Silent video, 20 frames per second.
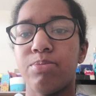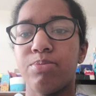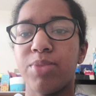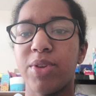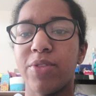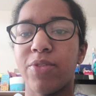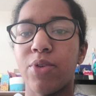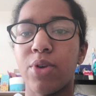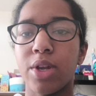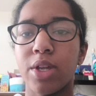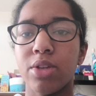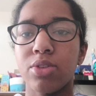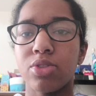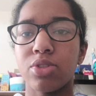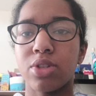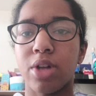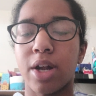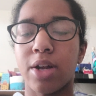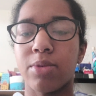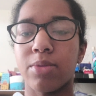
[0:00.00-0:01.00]
Before you
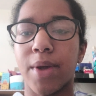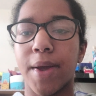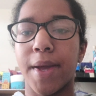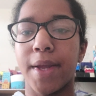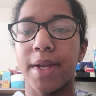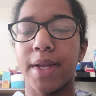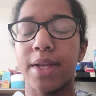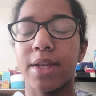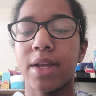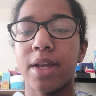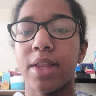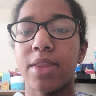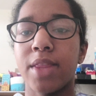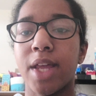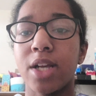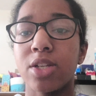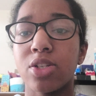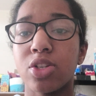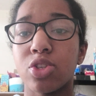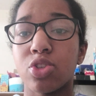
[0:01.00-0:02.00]
start writing,
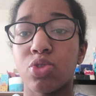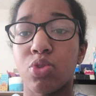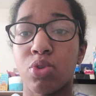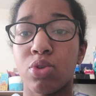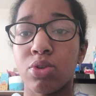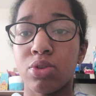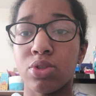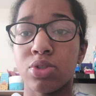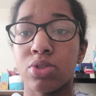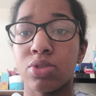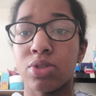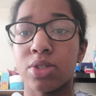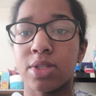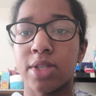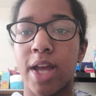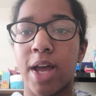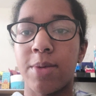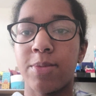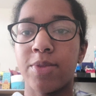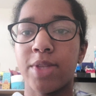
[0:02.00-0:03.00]
there's a crucial
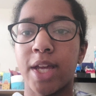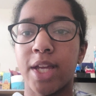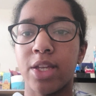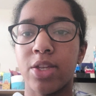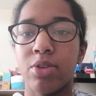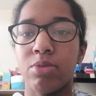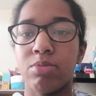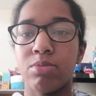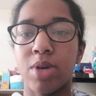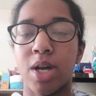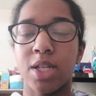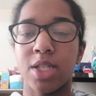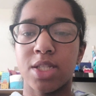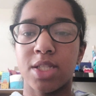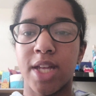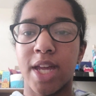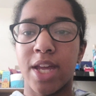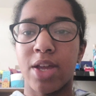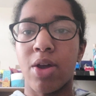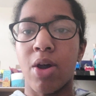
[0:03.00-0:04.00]
step that you must
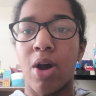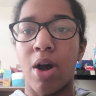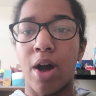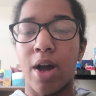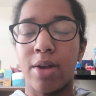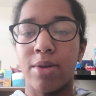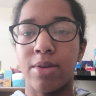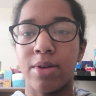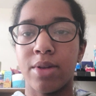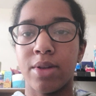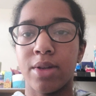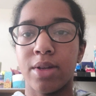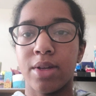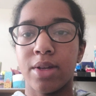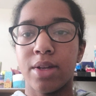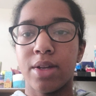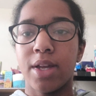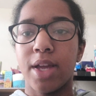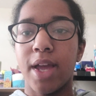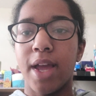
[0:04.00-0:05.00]
take on,
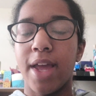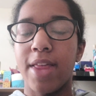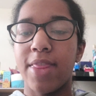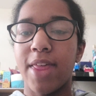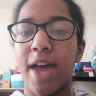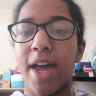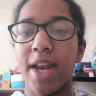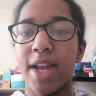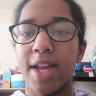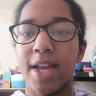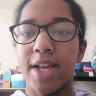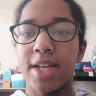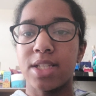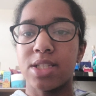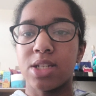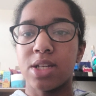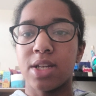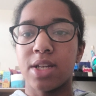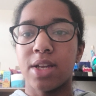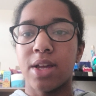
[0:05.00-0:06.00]
and that
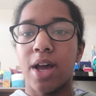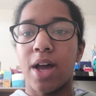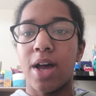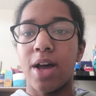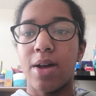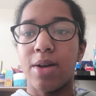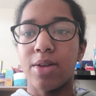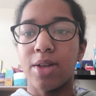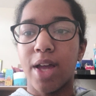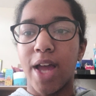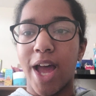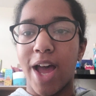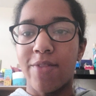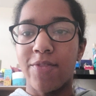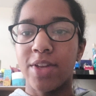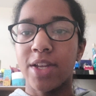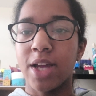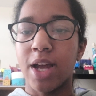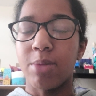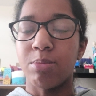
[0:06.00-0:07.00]
is
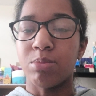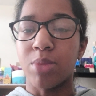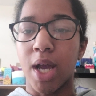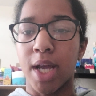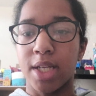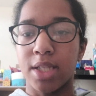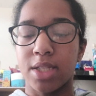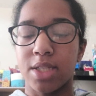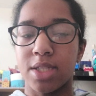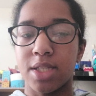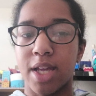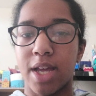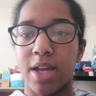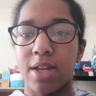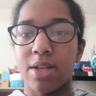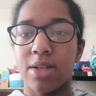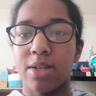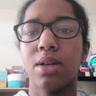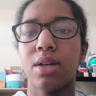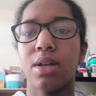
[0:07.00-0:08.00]
having a mindset.
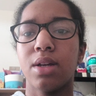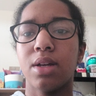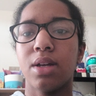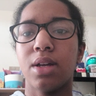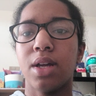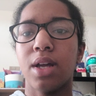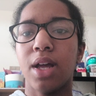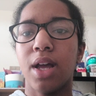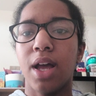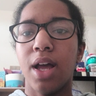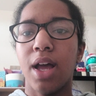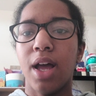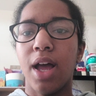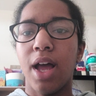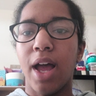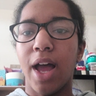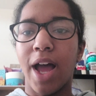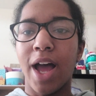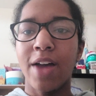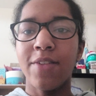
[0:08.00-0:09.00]

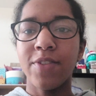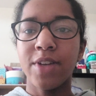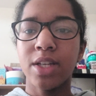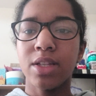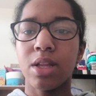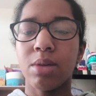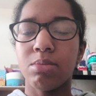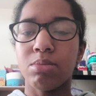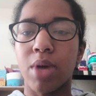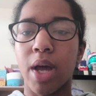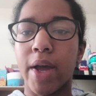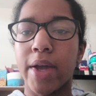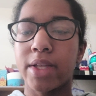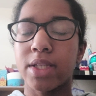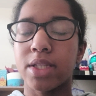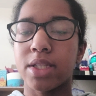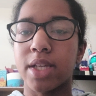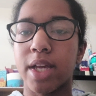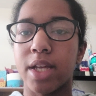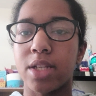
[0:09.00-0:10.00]
Having the
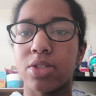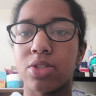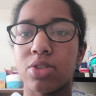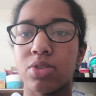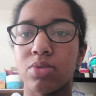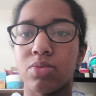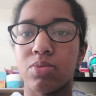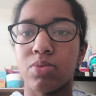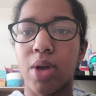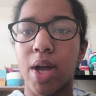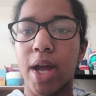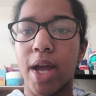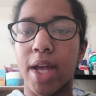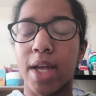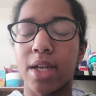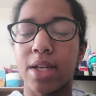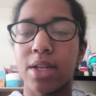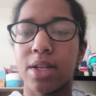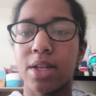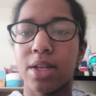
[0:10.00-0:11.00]
mindset to
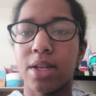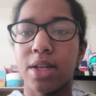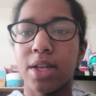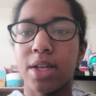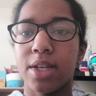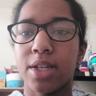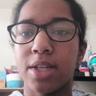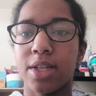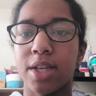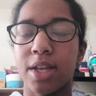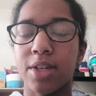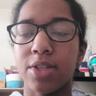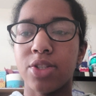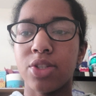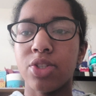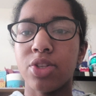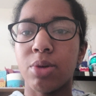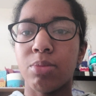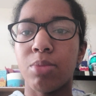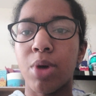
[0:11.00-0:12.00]
write gives
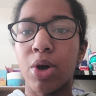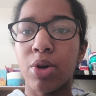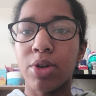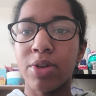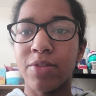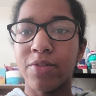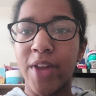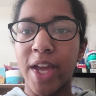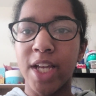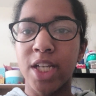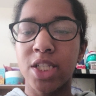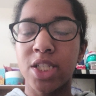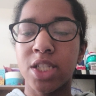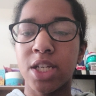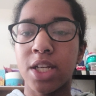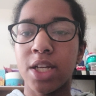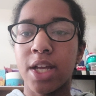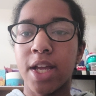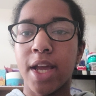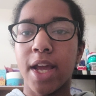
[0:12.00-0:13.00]
you the
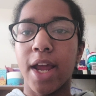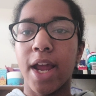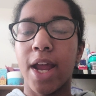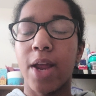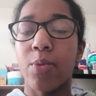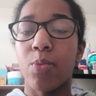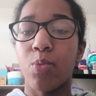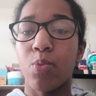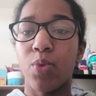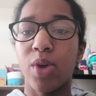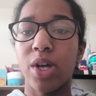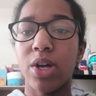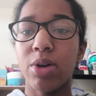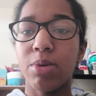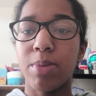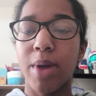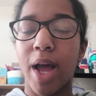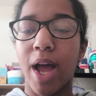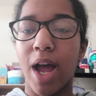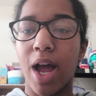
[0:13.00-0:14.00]
motivation and
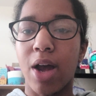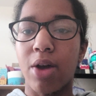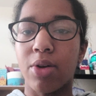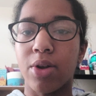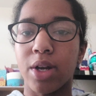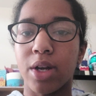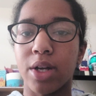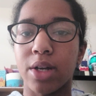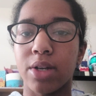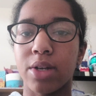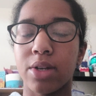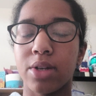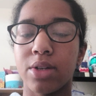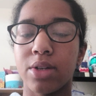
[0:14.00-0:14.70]
willpower